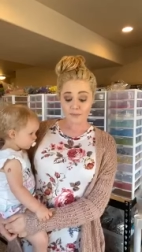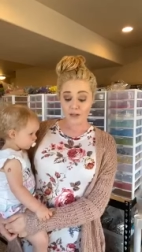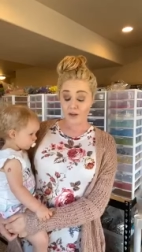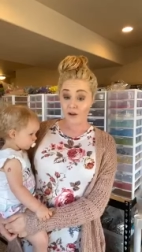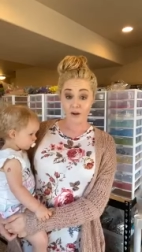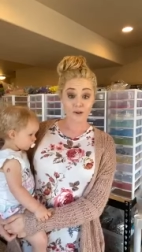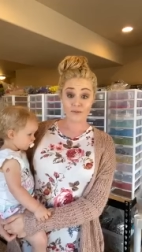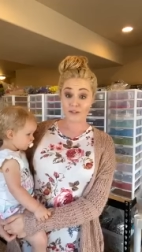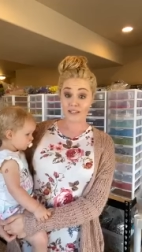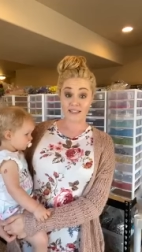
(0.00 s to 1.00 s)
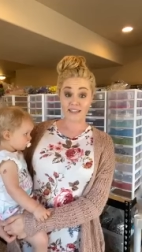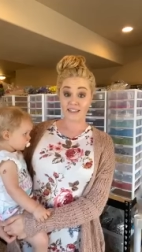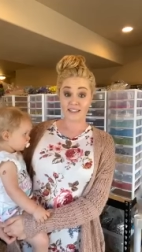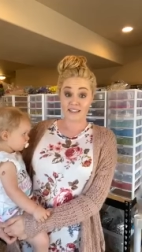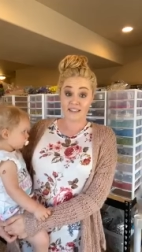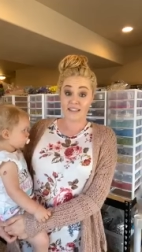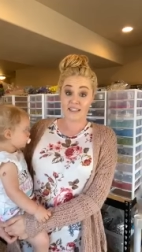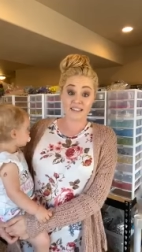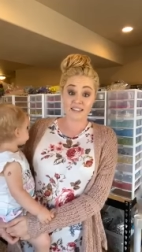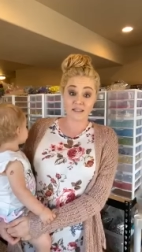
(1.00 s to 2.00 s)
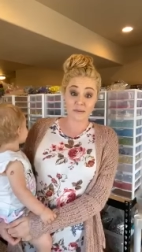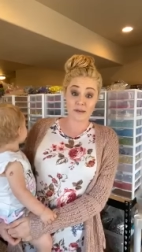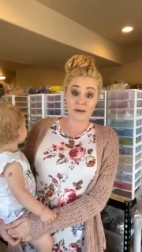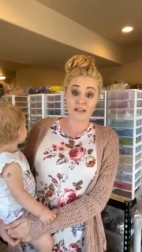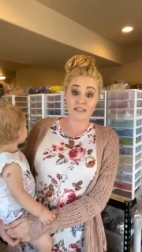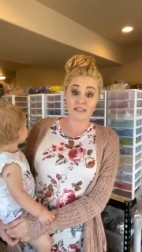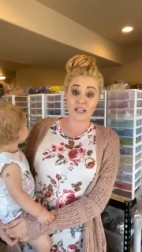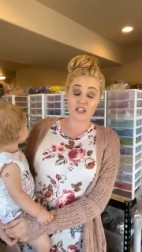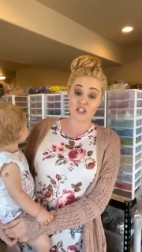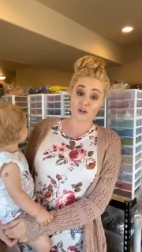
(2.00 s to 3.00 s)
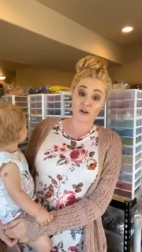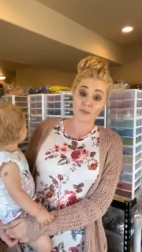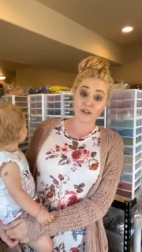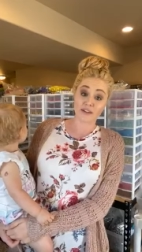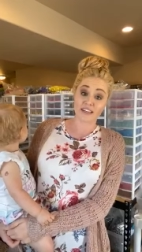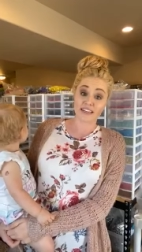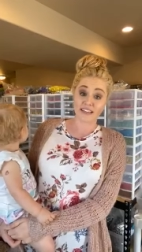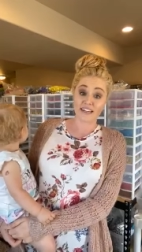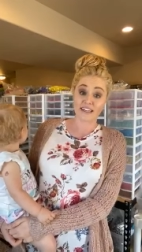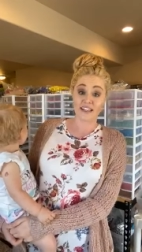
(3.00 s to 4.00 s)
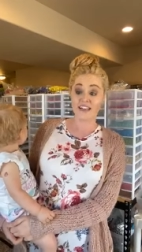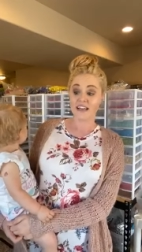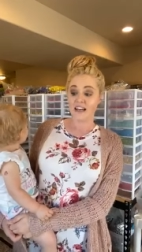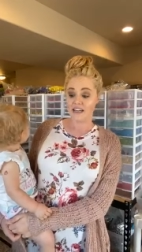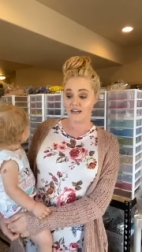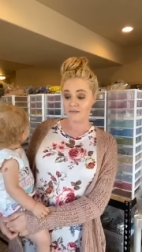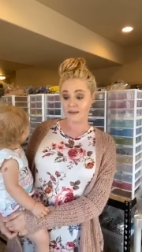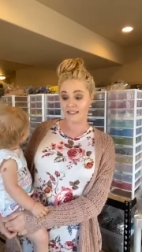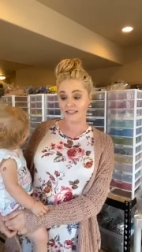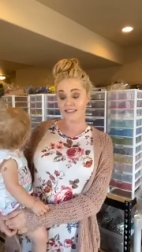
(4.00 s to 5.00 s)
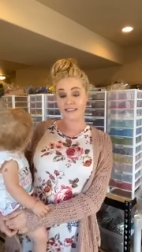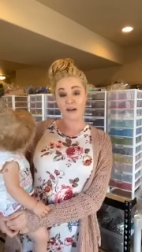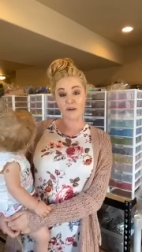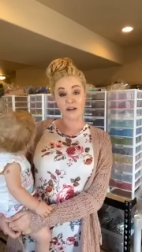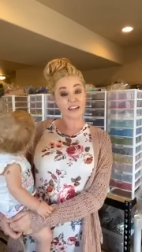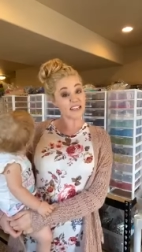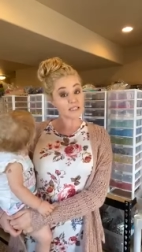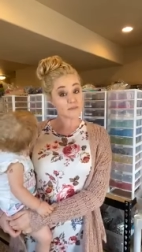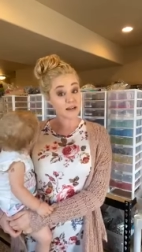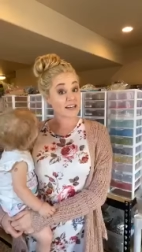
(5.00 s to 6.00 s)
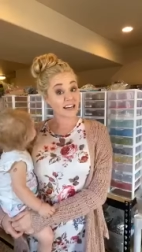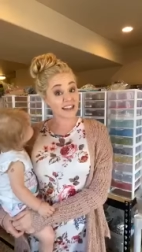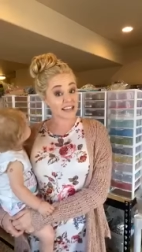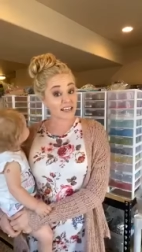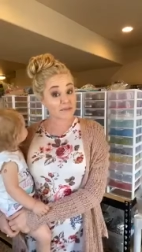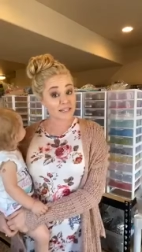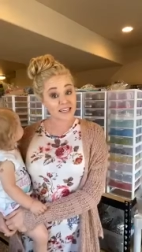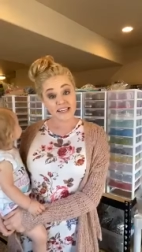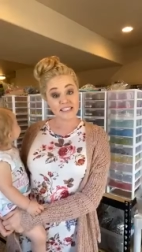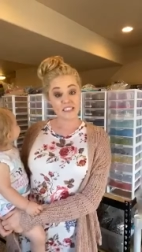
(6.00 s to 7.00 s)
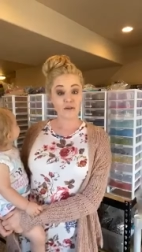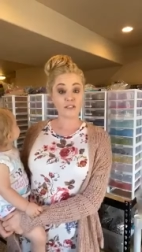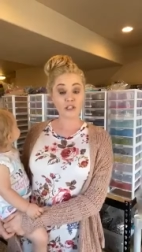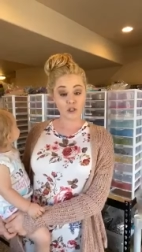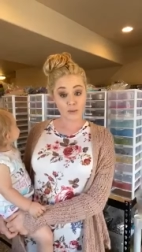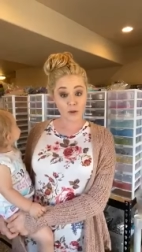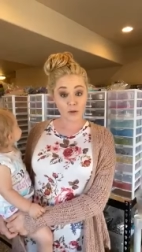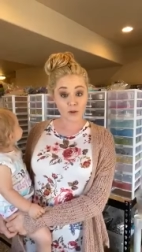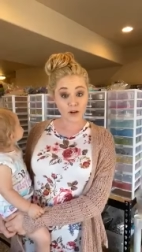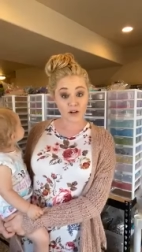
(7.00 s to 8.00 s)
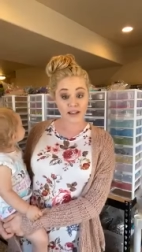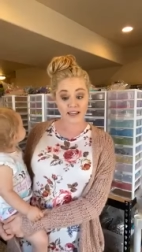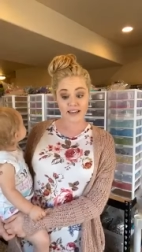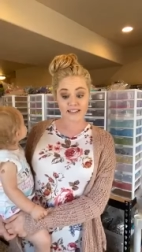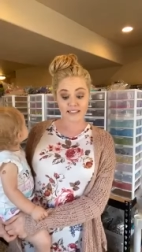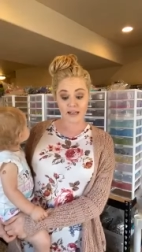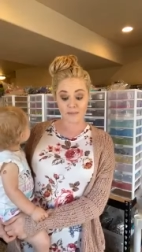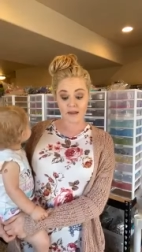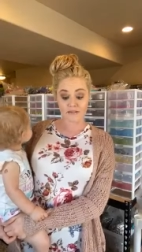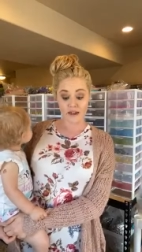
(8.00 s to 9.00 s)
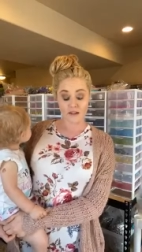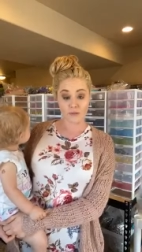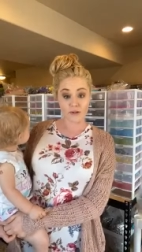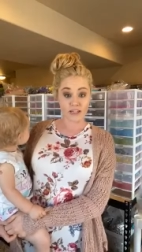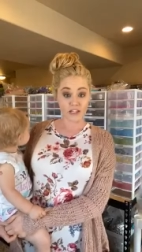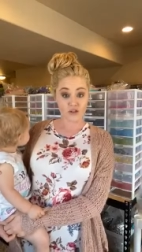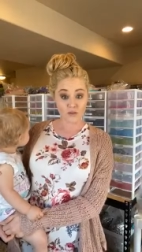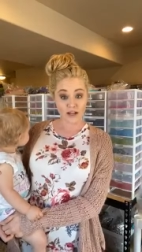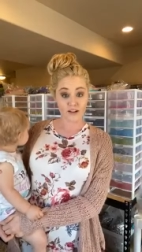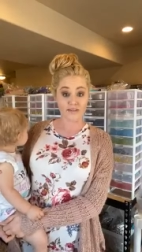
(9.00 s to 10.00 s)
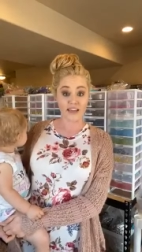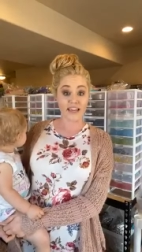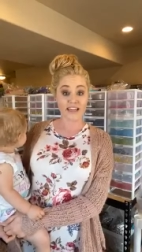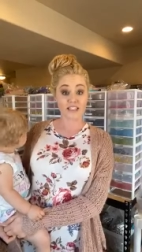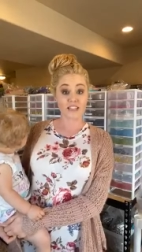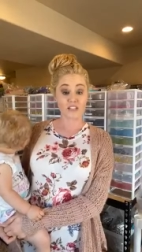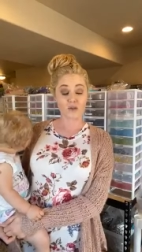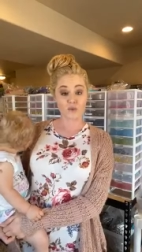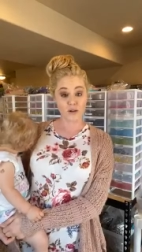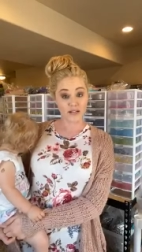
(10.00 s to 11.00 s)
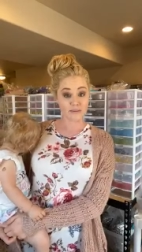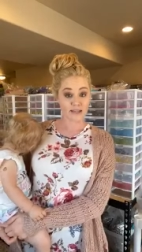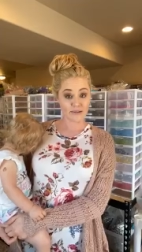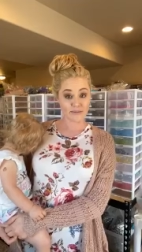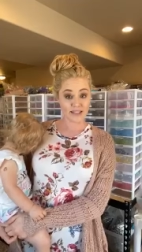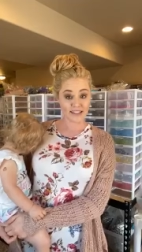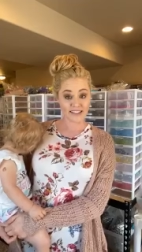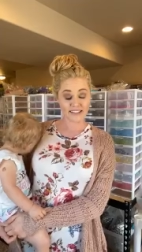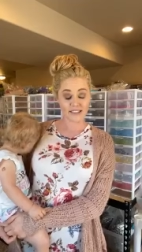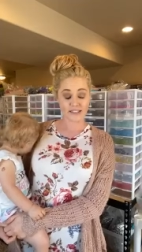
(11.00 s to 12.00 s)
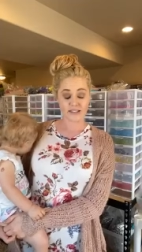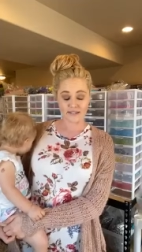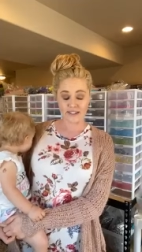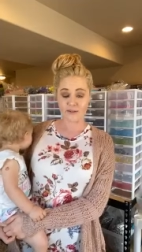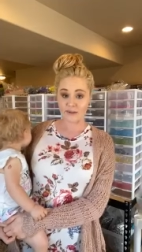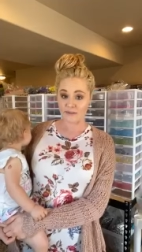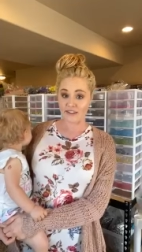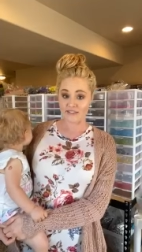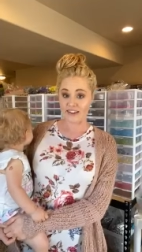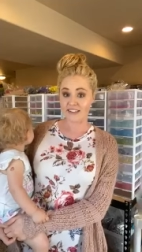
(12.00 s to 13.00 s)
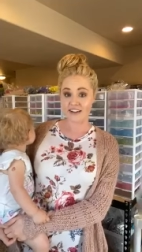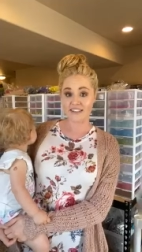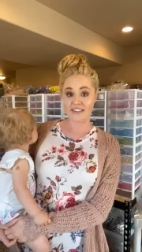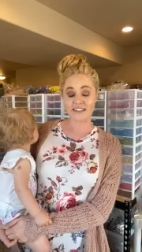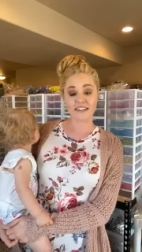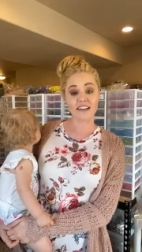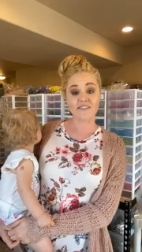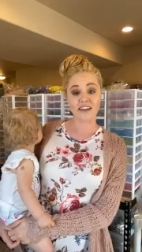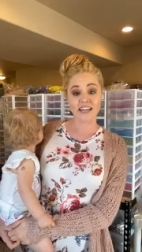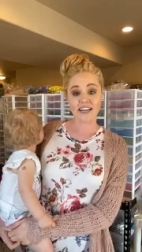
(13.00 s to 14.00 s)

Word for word: hopefully in some of the boxes that show up, it'll get here. Um, but it's summer and it's picnic themed. So it's super cool and it's gonna be available in 12 and 20 millimeter. So it'll be really fun. You guys are gonna love it.